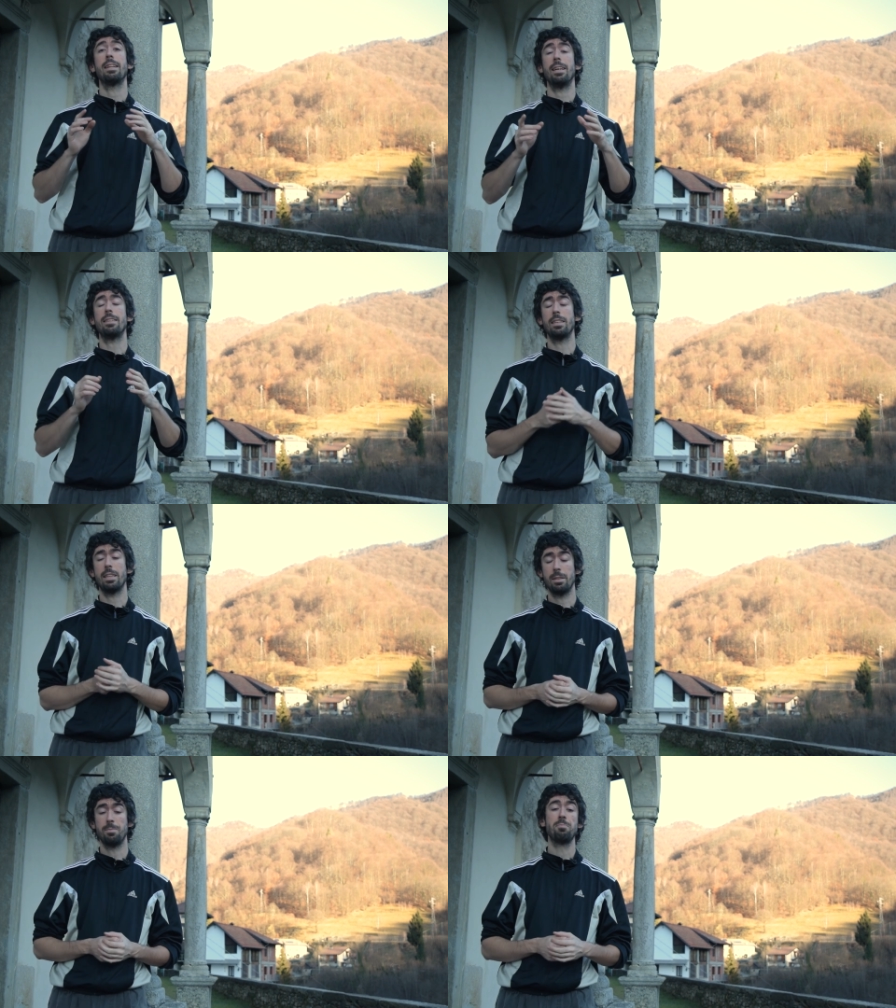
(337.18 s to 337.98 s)
That
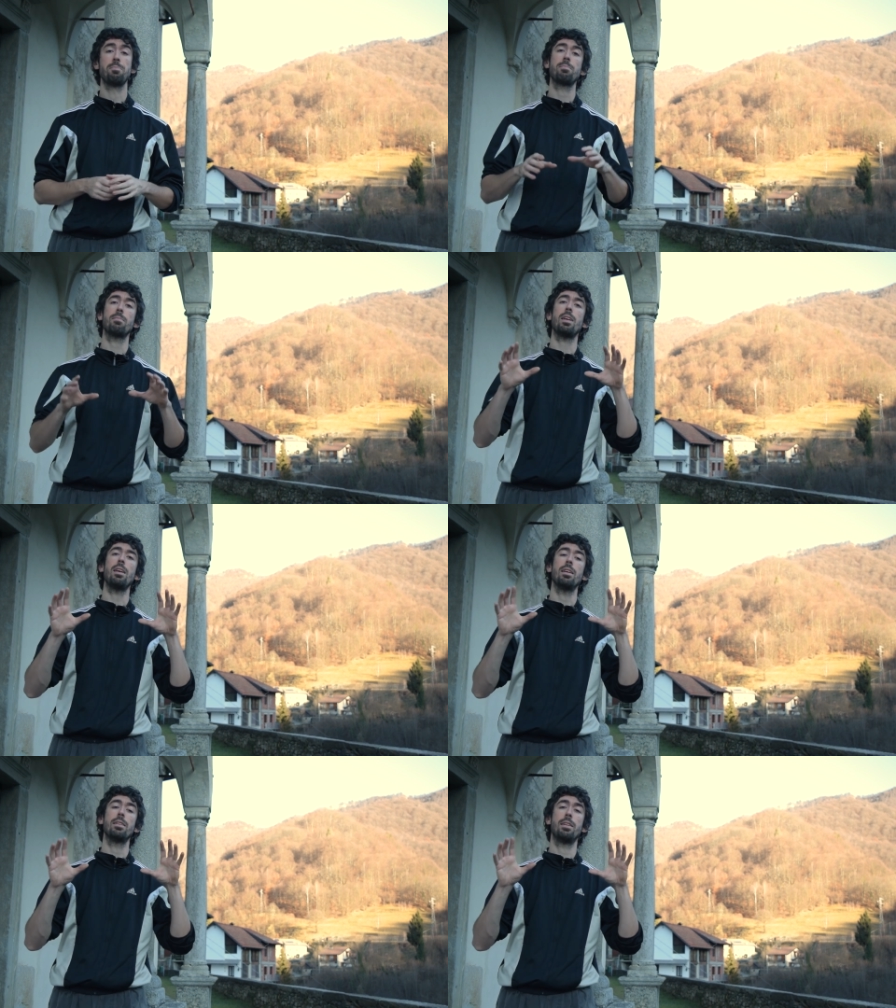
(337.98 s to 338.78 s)
said,
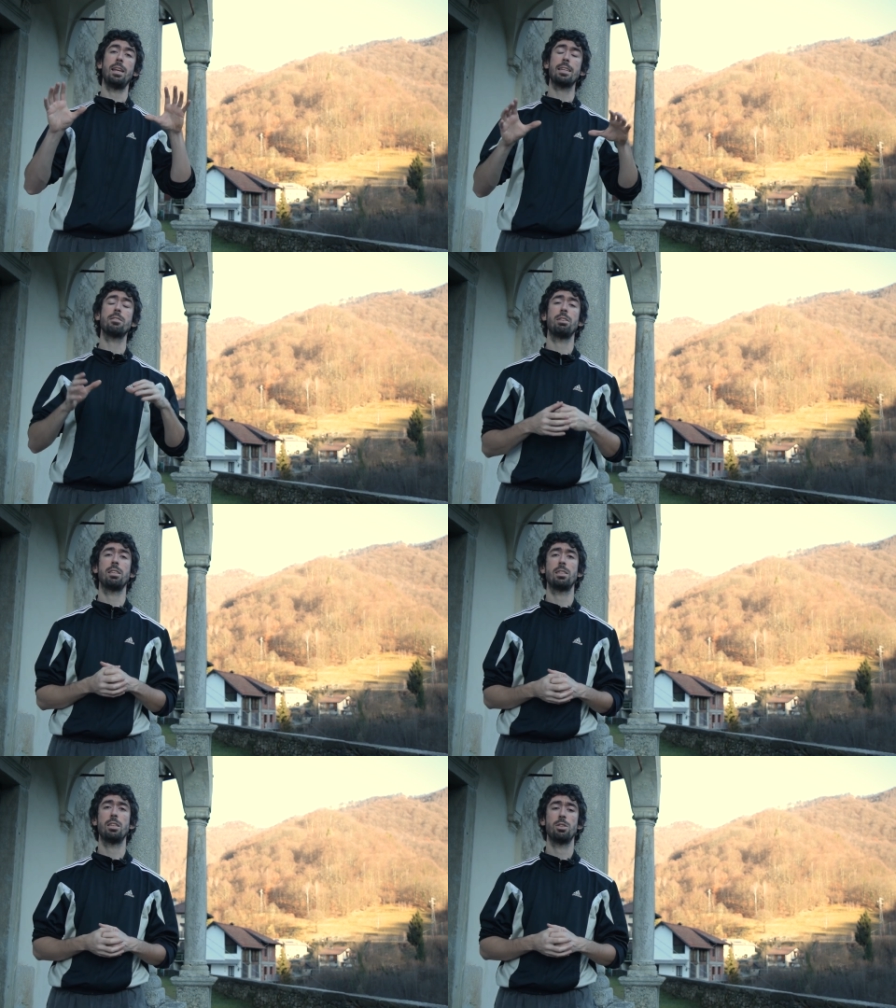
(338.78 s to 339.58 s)
the next training
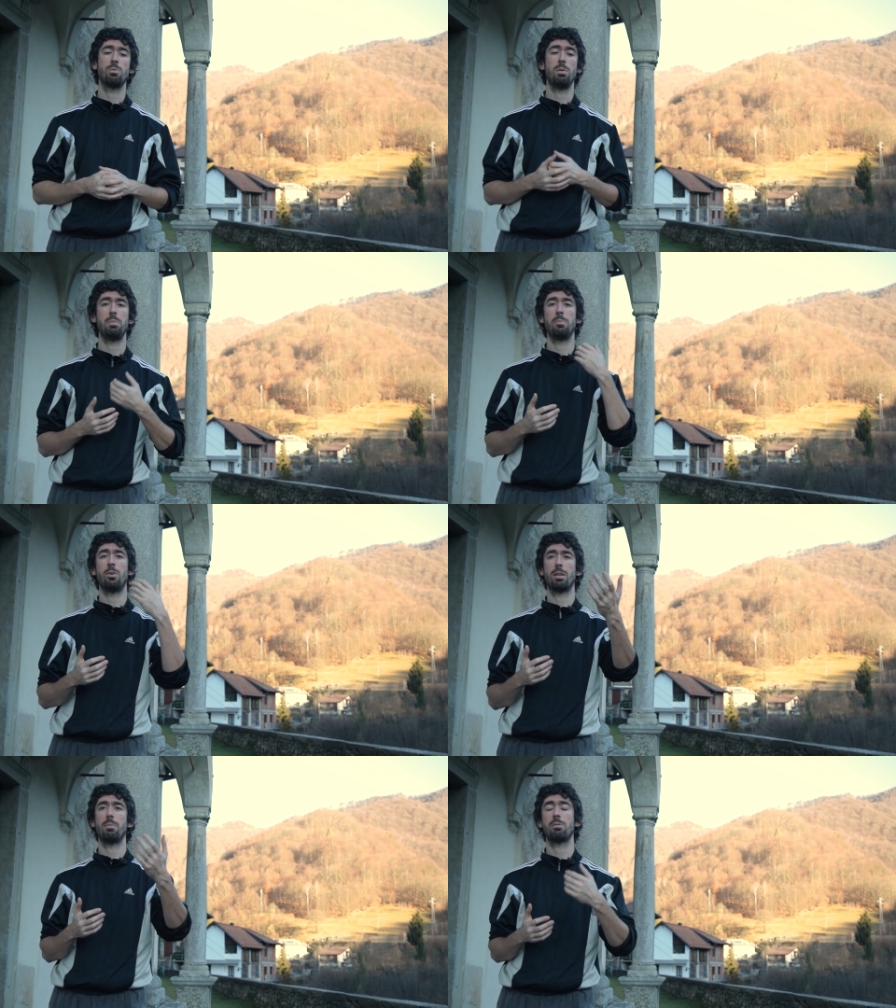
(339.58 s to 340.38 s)
session will be
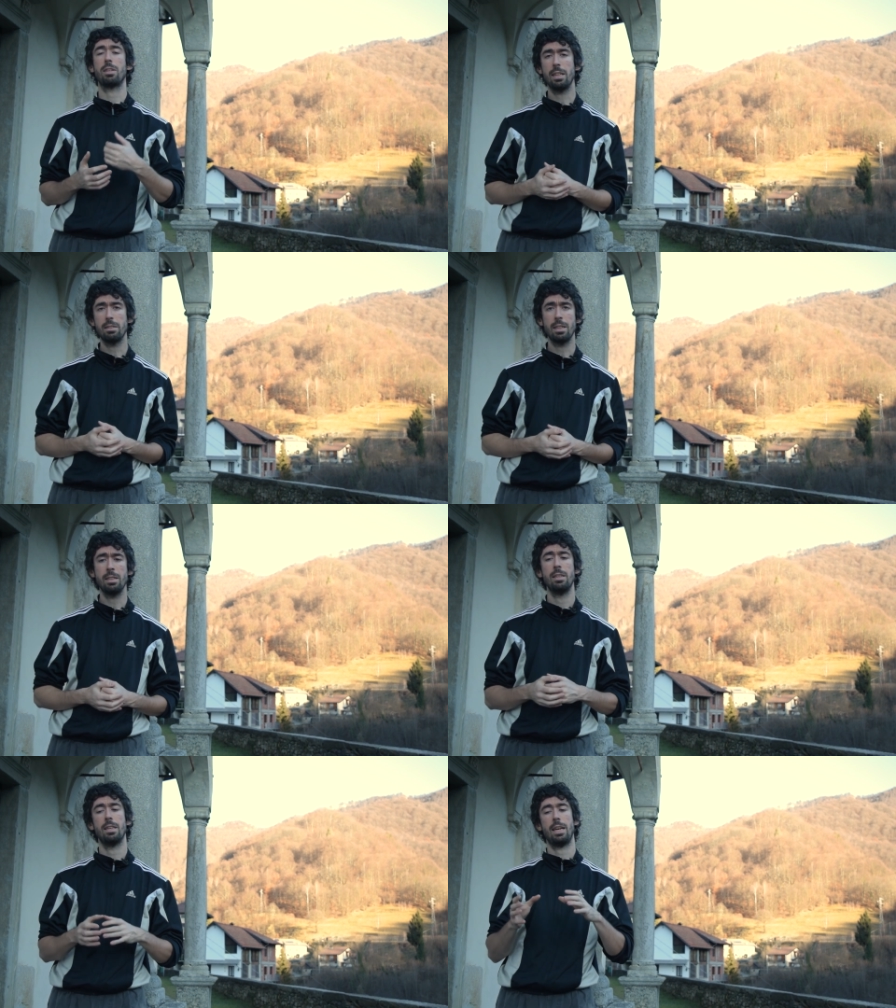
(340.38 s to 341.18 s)
more about cutting
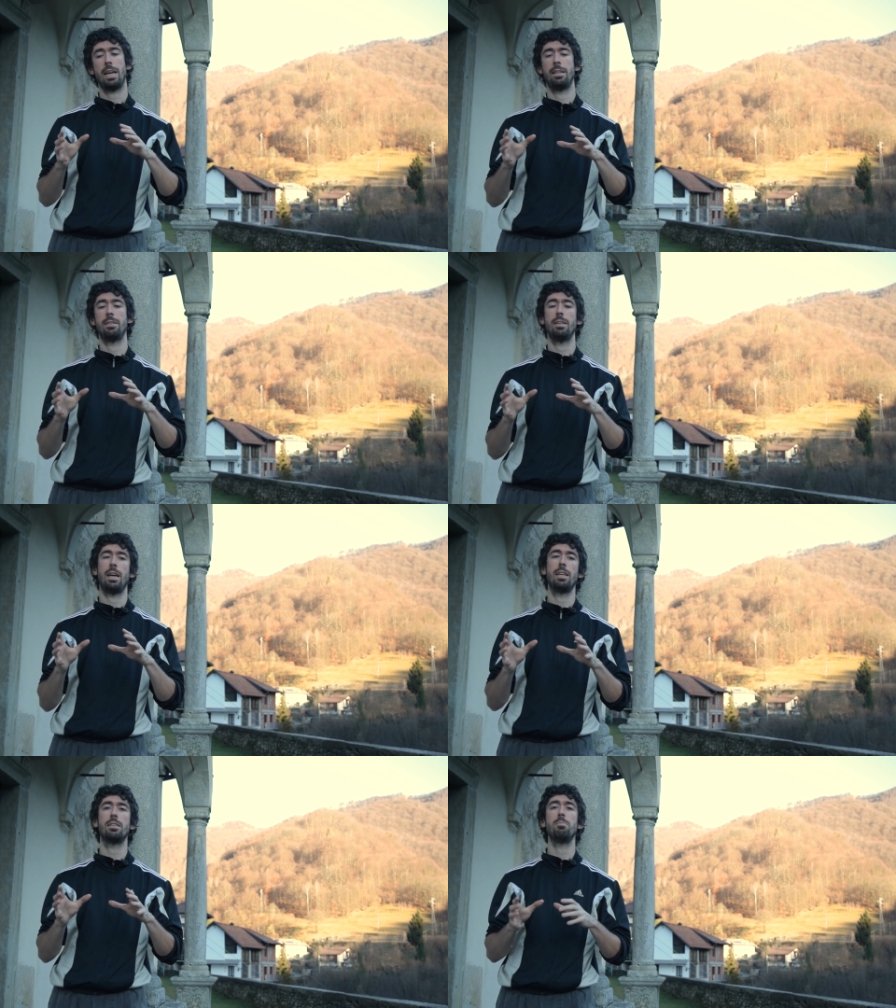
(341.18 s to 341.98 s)
and
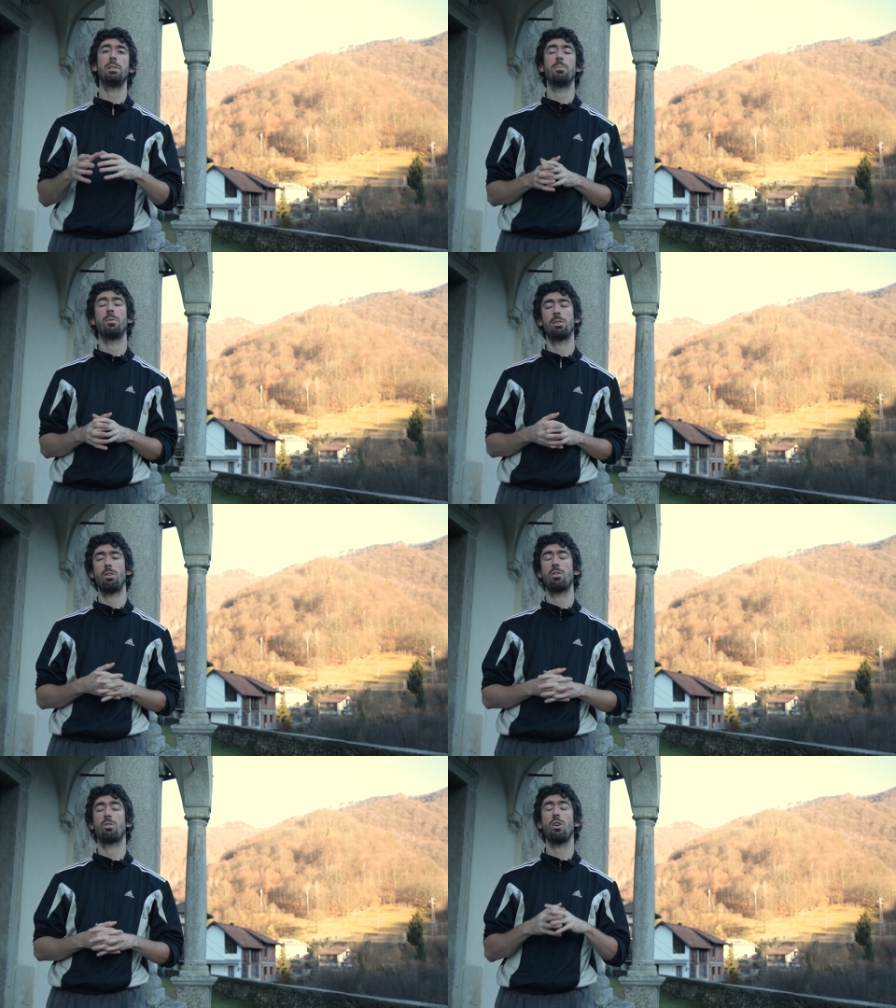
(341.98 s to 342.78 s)
a little bit more
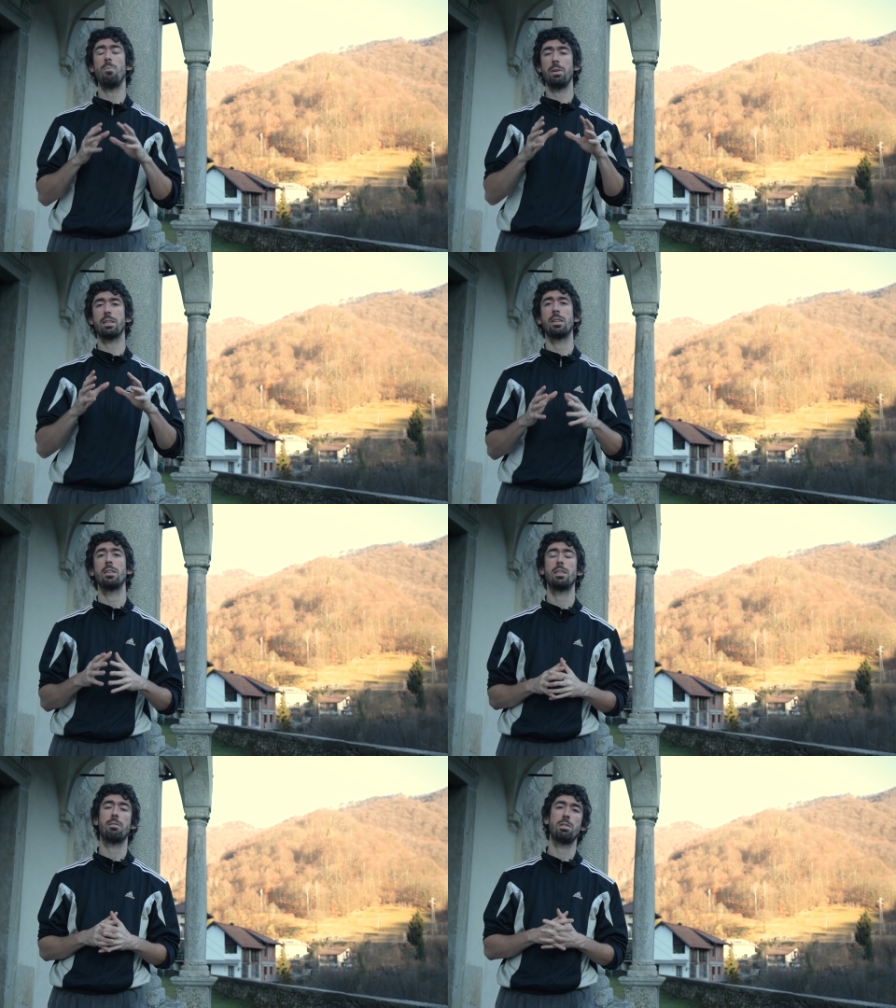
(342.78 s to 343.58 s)
on complex
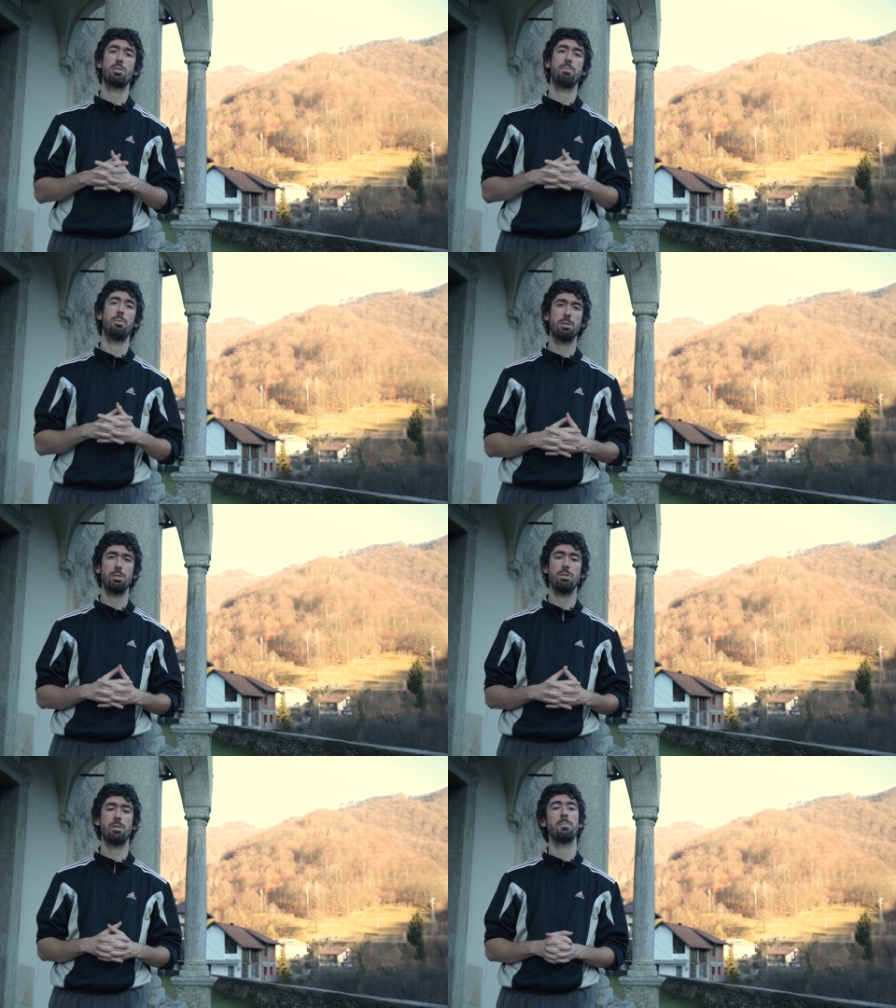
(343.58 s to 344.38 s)
sequence of
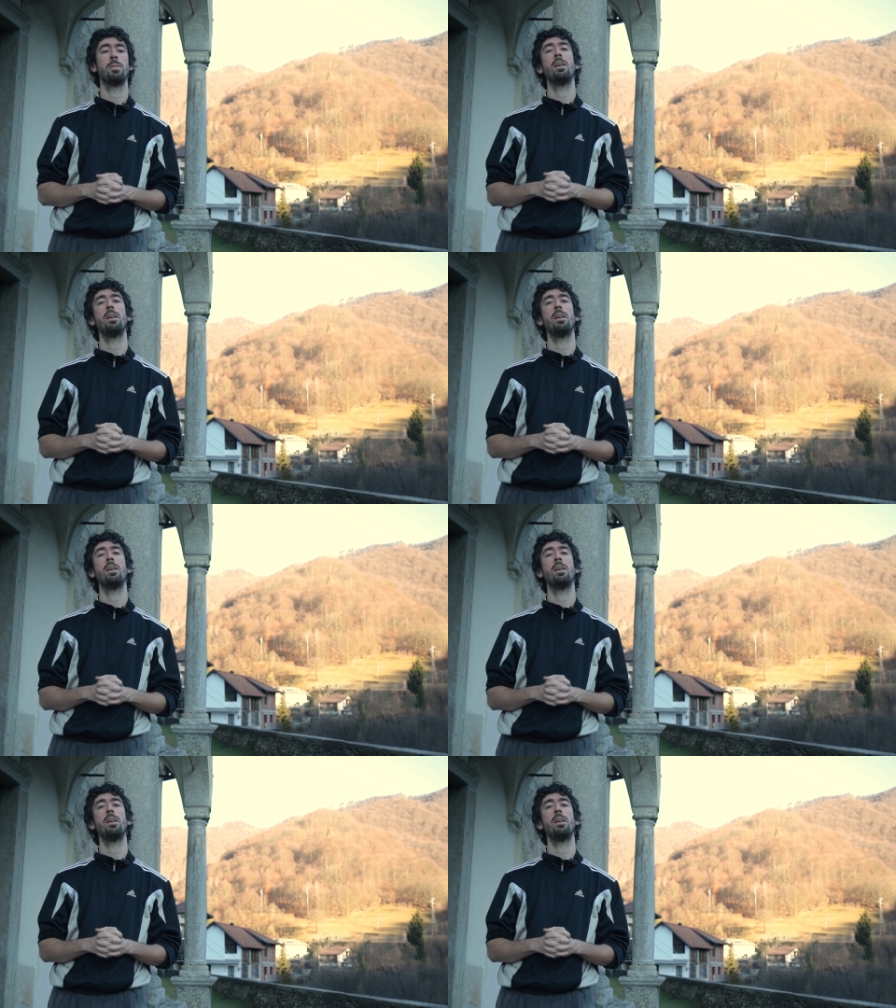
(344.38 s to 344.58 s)
motions.